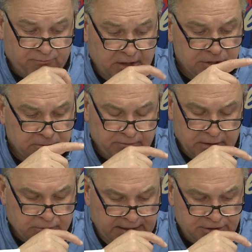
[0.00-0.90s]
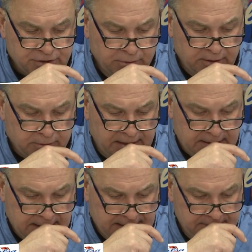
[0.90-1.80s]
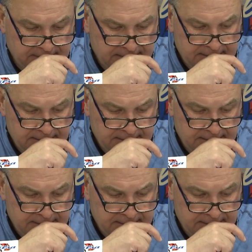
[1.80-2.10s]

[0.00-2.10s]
Very, very great student, great kid.